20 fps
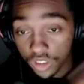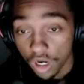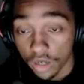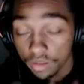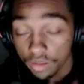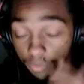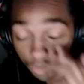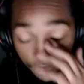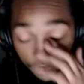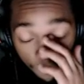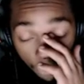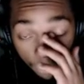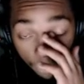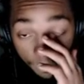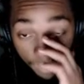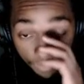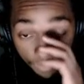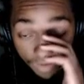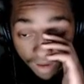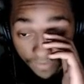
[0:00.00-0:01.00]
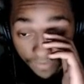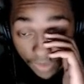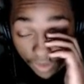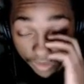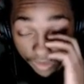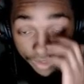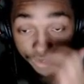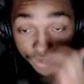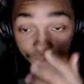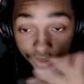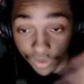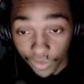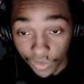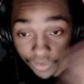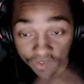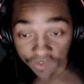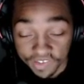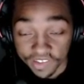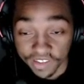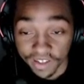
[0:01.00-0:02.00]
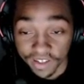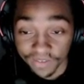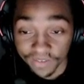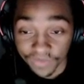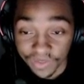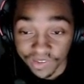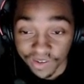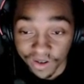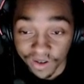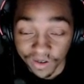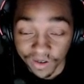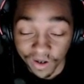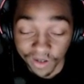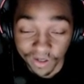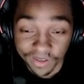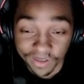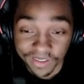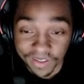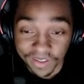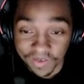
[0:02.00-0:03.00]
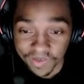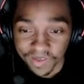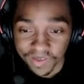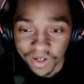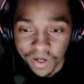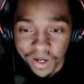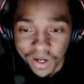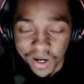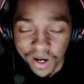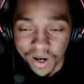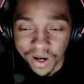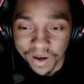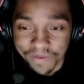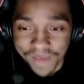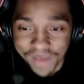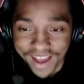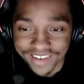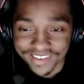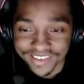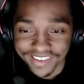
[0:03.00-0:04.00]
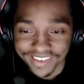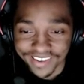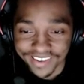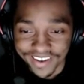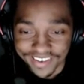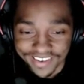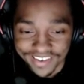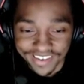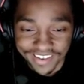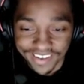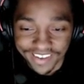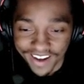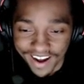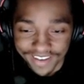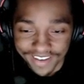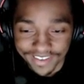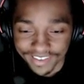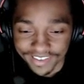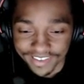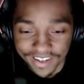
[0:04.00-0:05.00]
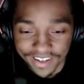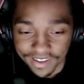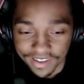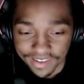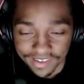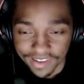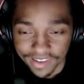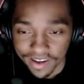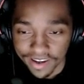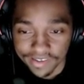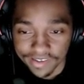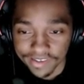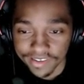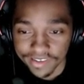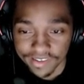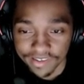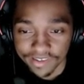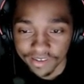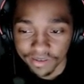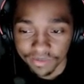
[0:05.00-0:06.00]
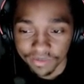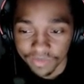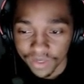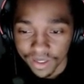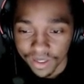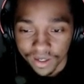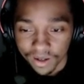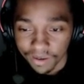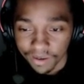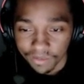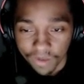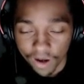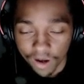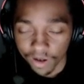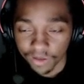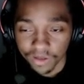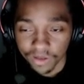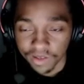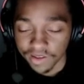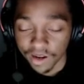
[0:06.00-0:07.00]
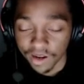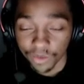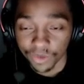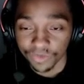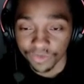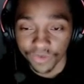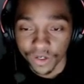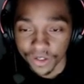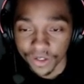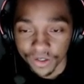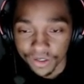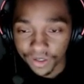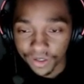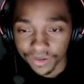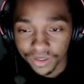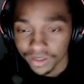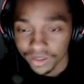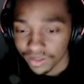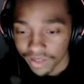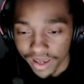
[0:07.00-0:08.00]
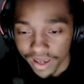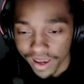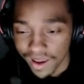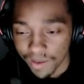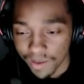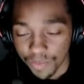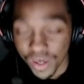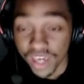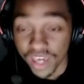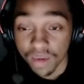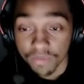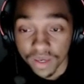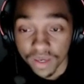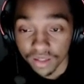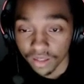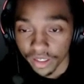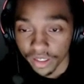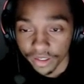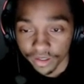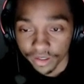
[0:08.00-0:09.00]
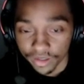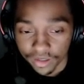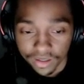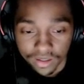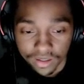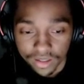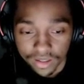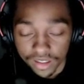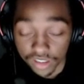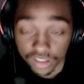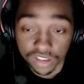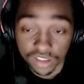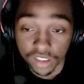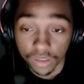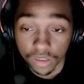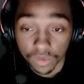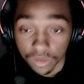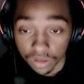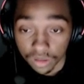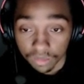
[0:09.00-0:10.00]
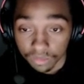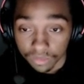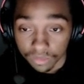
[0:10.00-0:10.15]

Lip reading: before me and Ravioli do the whole C9 versus 100 Thieves match discussion, I'll just say this. It's just a 100 Thieves, I don't know what the fuck you're doing. Pick a mid laner and just stick with them.